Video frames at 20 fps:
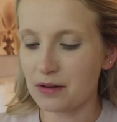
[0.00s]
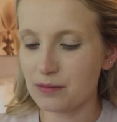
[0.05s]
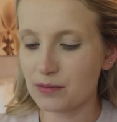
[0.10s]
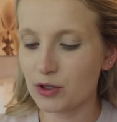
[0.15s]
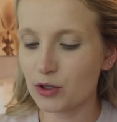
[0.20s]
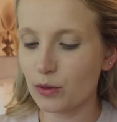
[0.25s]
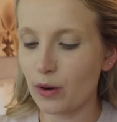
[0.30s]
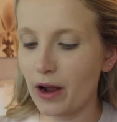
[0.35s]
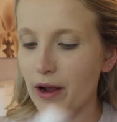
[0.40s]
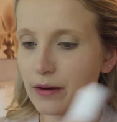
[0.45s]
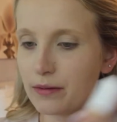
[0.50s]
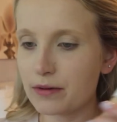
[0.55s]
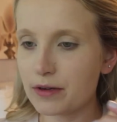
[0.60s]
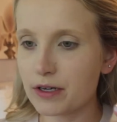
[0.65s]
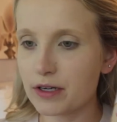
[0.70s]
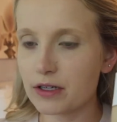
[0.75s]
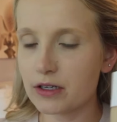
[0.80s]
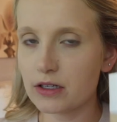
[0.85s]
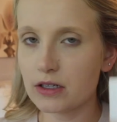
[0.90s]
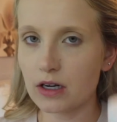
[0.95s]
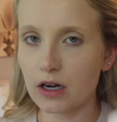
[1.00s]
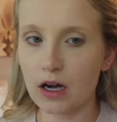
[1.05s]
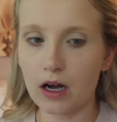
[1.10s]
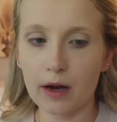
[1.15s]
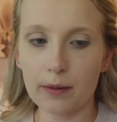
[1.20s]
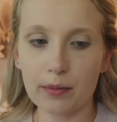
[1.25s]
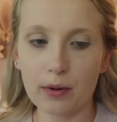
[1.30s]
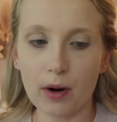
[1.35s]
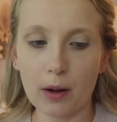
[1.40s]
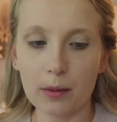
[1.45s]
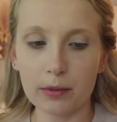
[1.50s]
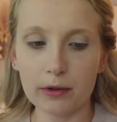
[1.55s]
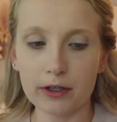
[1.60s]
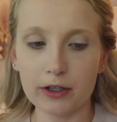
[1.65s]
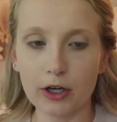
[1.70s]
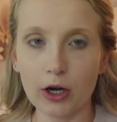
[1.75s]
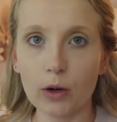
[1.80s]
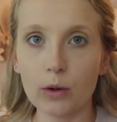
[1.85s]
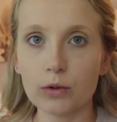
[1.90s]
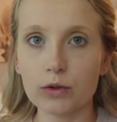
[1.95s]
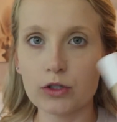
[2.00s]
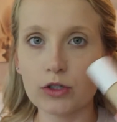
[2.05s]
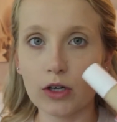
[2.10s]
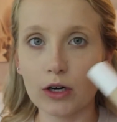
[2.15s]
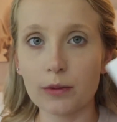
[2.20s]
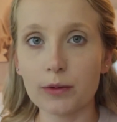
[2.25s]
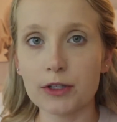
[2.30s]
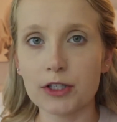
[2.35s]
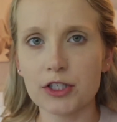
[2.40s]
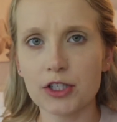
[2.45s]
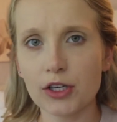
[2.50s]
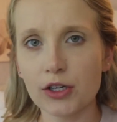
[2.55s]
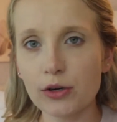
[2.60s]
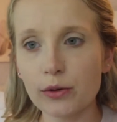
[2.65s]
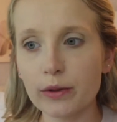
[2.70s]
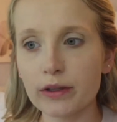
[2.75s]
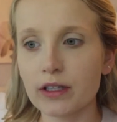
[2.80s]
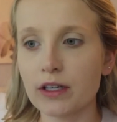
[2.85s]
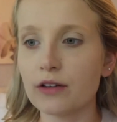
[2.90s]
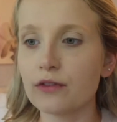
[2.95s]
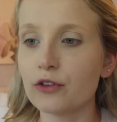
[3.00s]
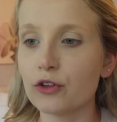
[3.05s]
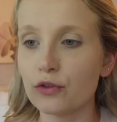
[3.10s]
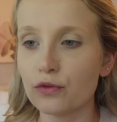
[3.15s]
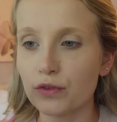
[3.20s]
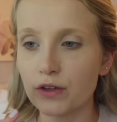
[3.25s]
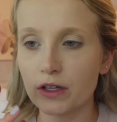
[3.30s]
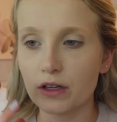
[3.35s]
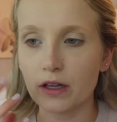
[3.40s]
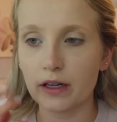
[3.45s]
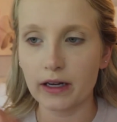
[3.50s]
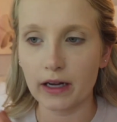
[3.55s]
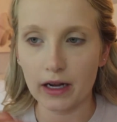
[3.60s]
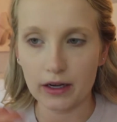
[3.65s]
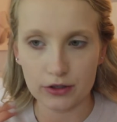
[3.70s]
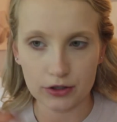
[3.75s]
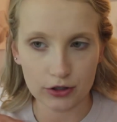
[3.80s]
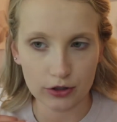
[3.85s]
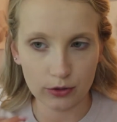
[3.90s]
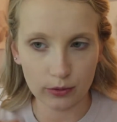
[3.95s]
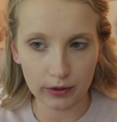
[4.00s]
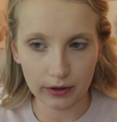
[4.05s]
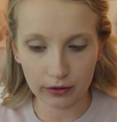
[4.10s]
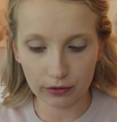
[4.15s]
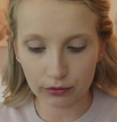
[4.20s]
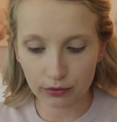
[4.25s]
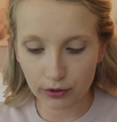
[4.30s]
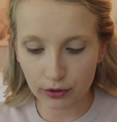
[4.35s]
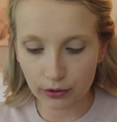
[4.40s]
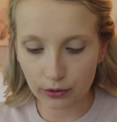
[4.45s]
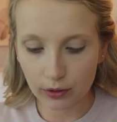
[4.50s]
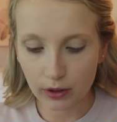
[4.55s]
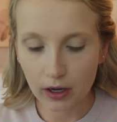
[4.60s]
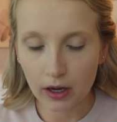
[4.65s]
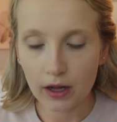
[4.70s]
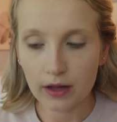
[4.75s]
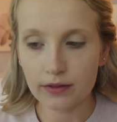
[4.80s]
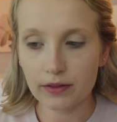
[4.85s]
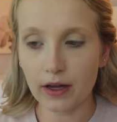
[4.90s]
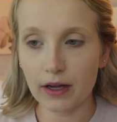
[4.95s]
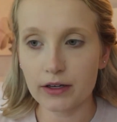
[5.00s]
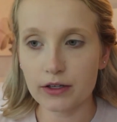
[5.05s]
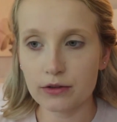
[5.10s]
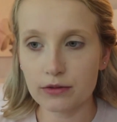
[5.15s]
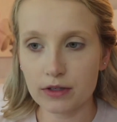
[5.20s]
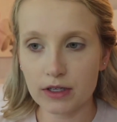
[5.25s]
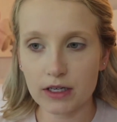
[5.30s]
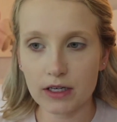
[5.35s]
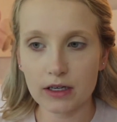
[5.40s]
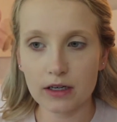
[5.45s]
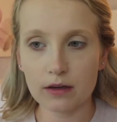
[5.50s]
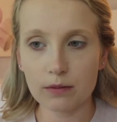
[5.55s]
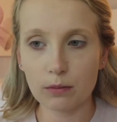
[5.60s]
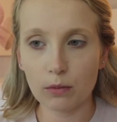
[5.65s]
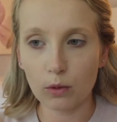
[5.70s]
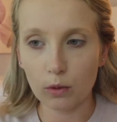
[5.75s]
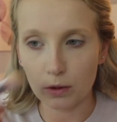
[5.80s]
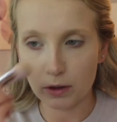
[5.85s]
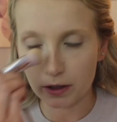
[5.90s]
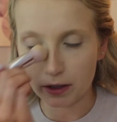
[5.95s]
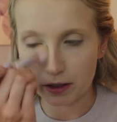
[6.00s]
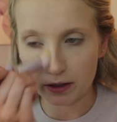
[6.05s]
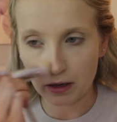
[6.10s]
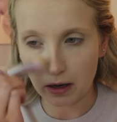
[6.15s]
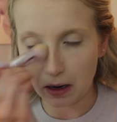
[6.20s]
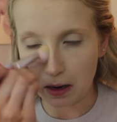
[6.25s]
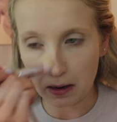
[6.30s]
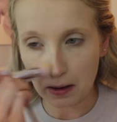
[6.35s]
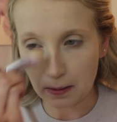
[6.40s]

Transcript: So I would probably start with 2, and then if you feel like as you're going through that you need more,